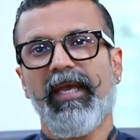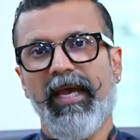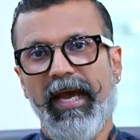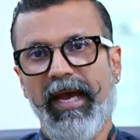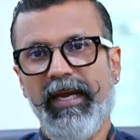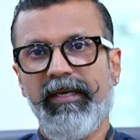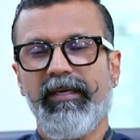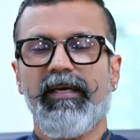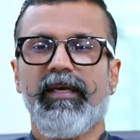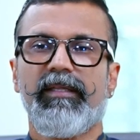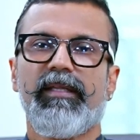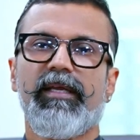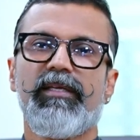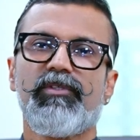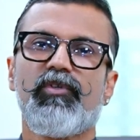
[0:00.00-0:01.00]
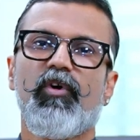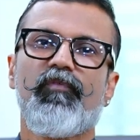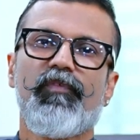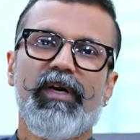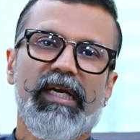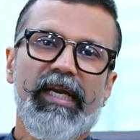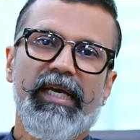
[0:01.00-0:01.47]
and there is no
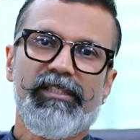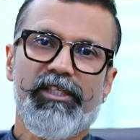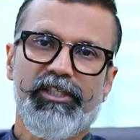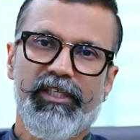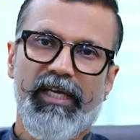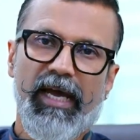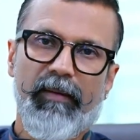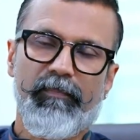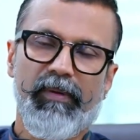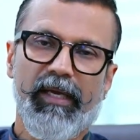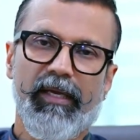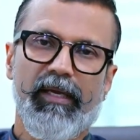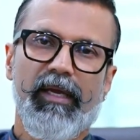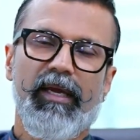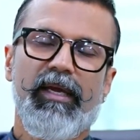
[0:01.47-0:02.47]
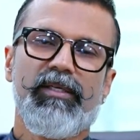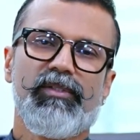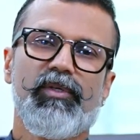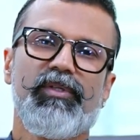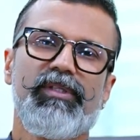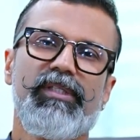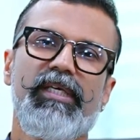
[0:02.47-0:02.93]
fertilization happening.
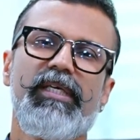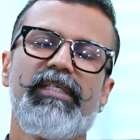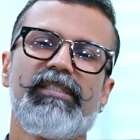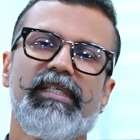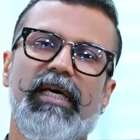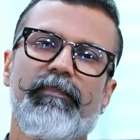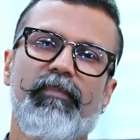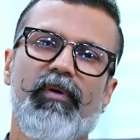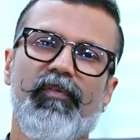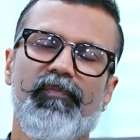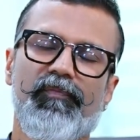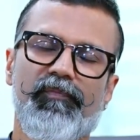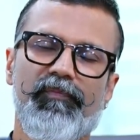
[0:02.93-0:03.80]
So these type of